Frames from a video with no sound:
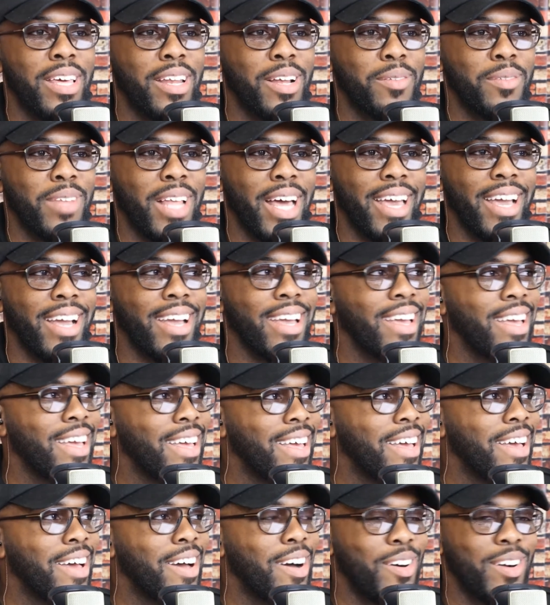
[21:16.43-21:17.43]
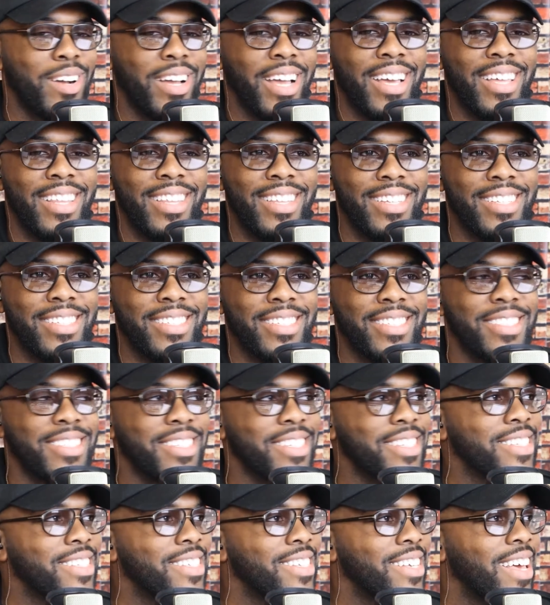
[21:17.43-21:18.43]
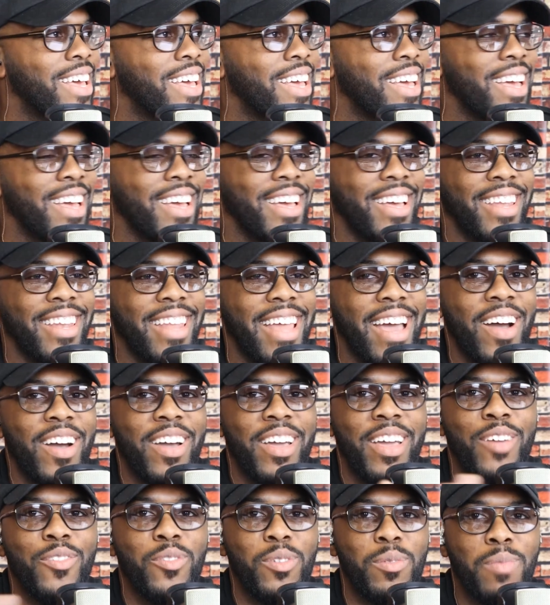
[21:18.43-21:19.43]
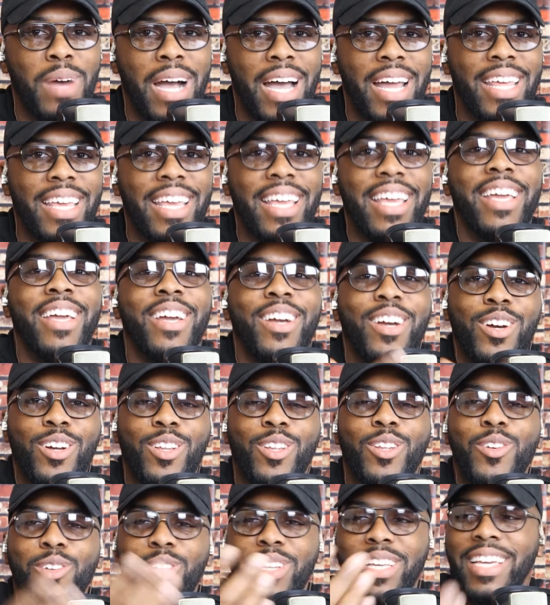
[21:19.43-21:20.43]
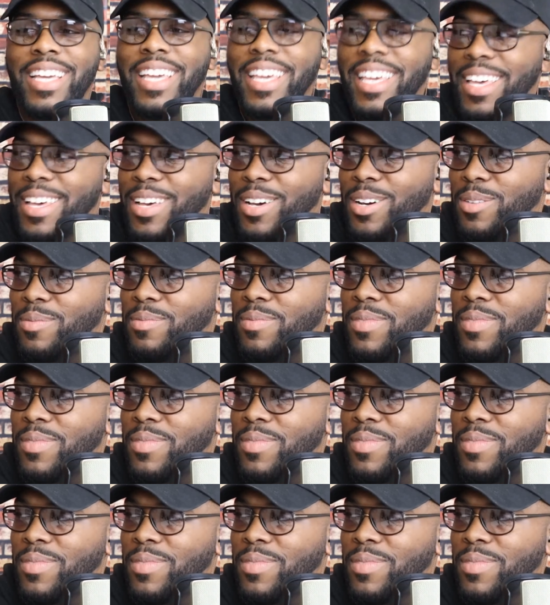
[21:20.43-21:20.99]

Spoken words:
And I'm like, okay, this is just now everybody, including him.